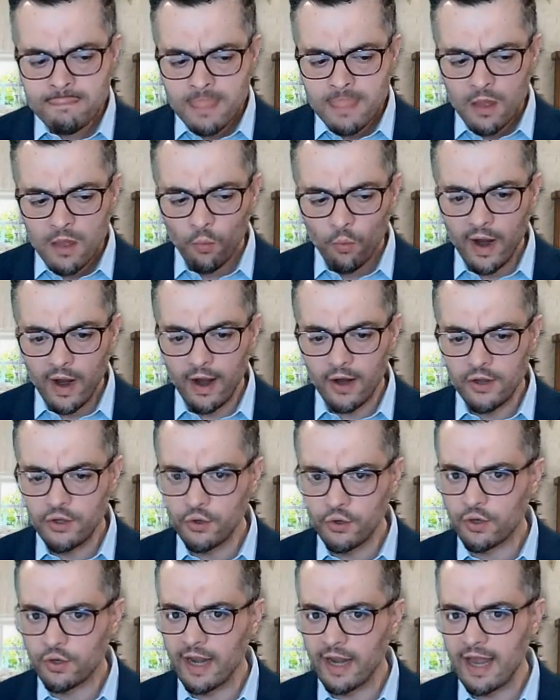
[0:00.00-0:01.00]
where you
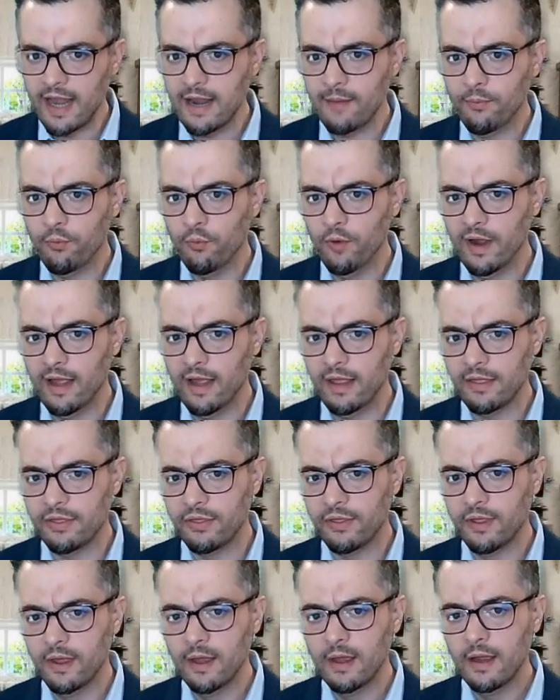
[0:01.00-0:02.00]
could end up
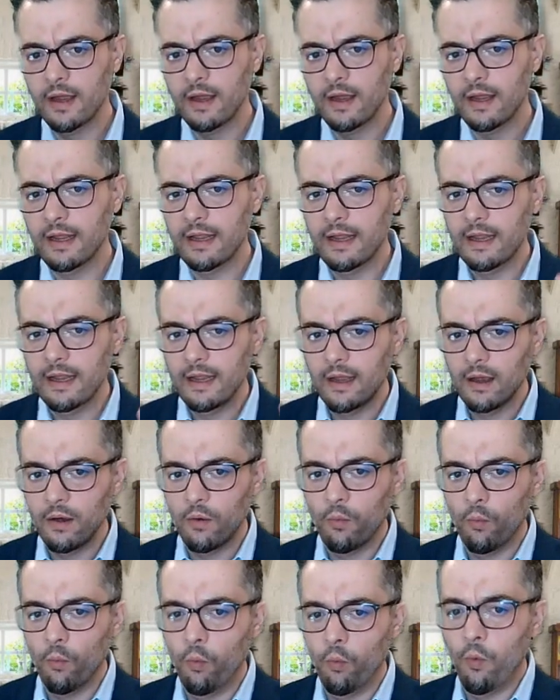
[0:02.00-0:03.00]
with
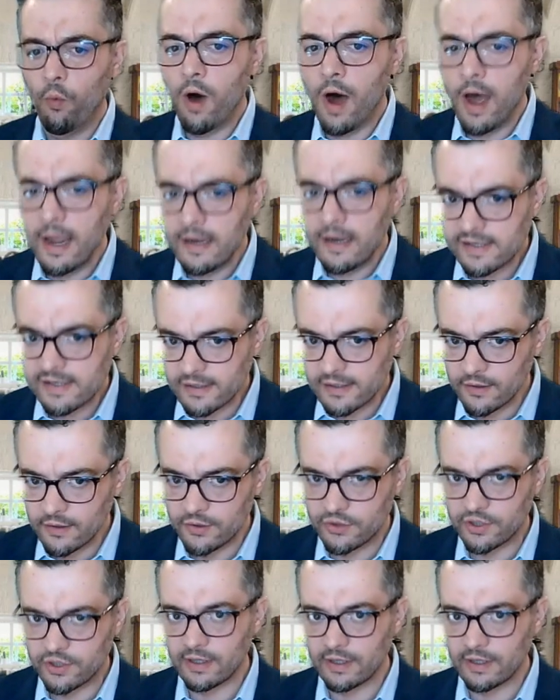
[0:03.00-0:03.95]
one solution,